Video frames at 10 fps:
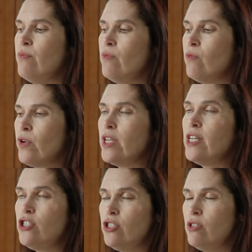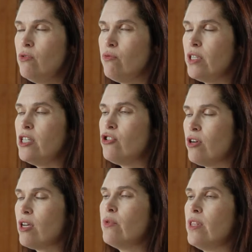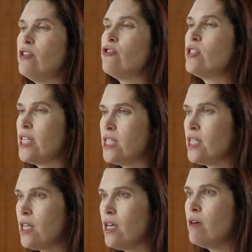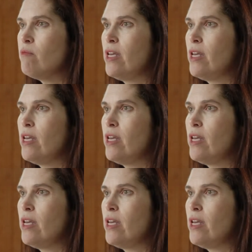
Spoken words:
really struggle with understanding him